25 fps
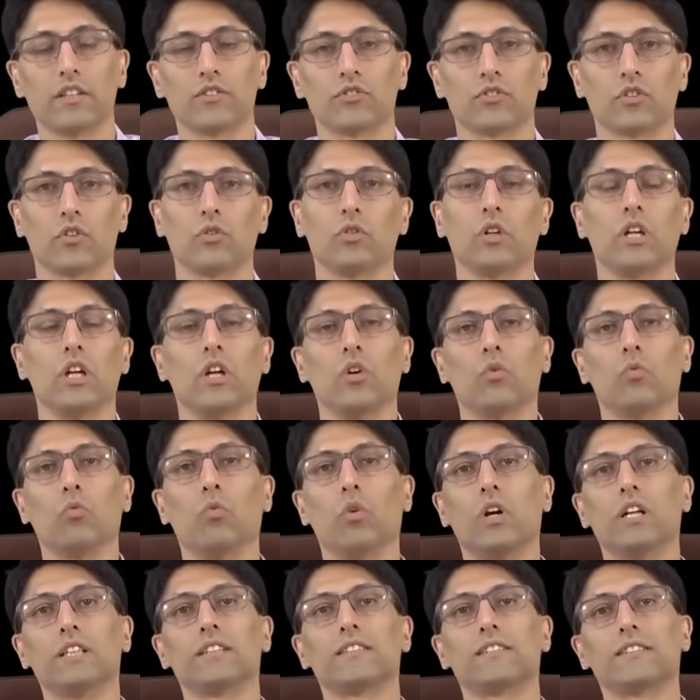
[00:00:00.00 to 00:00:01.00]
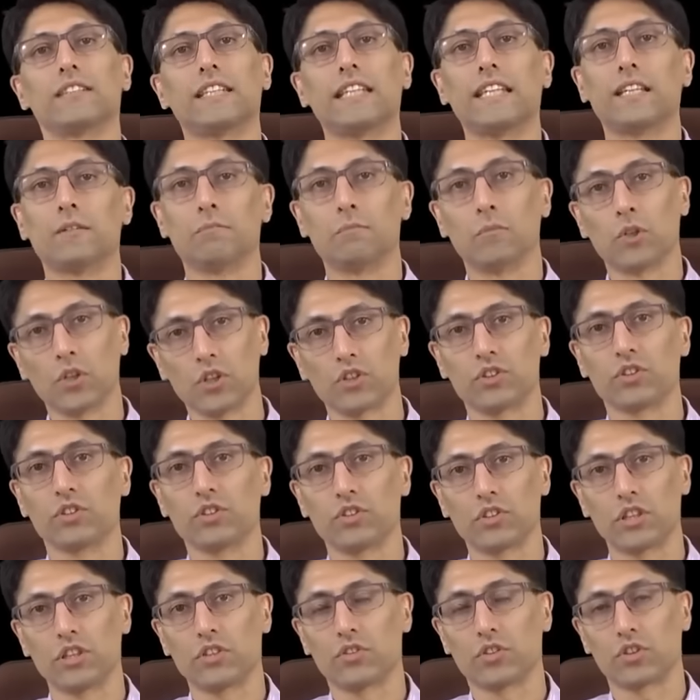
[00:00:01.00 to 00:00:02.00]
So once the
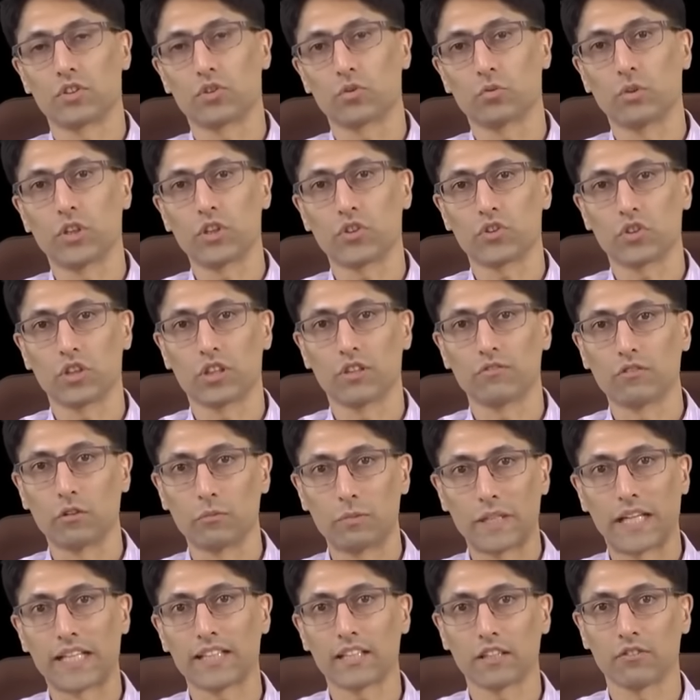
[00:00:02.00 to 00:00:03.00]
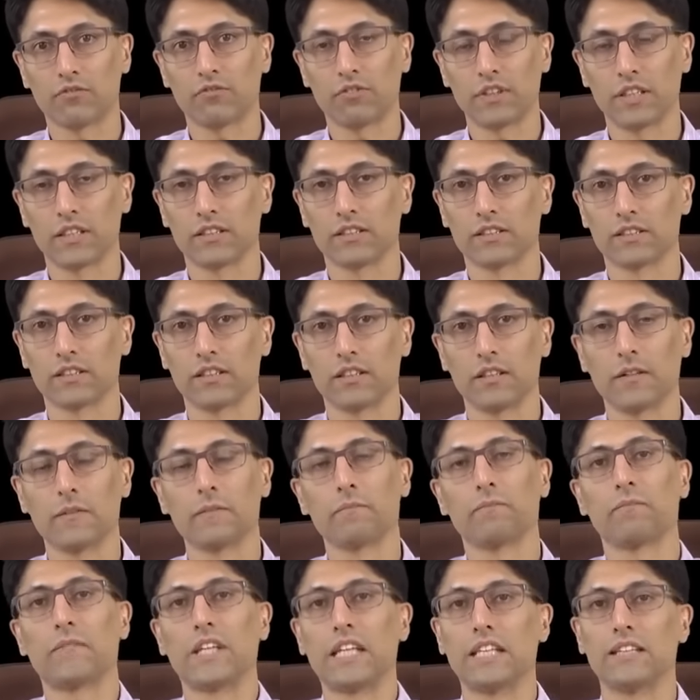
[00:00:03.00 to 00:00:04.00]
emergency situation of a battlefield
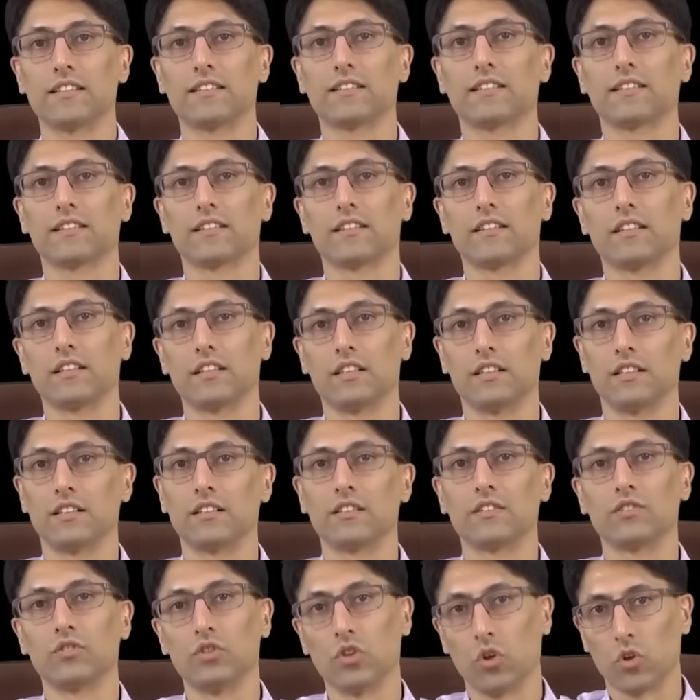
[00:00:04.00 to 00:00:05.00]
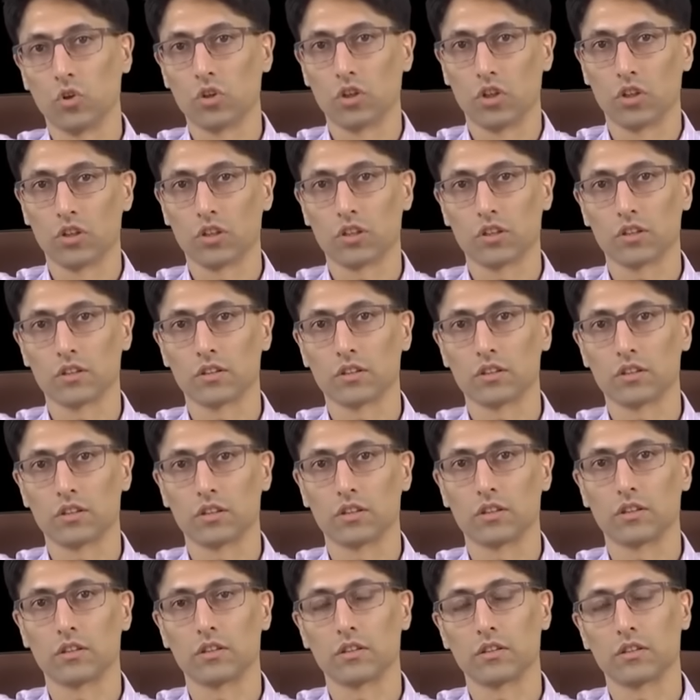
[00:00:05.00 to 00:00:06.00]
is no
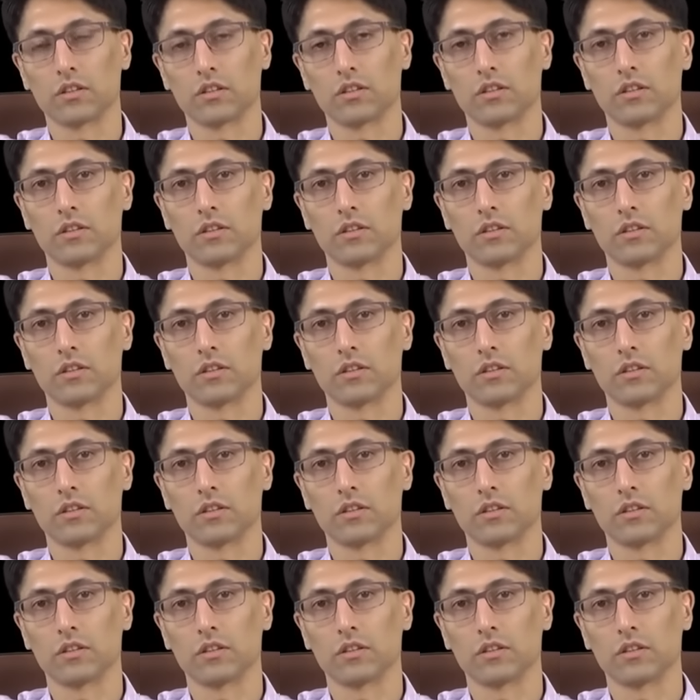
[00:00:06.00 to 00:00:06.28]
longer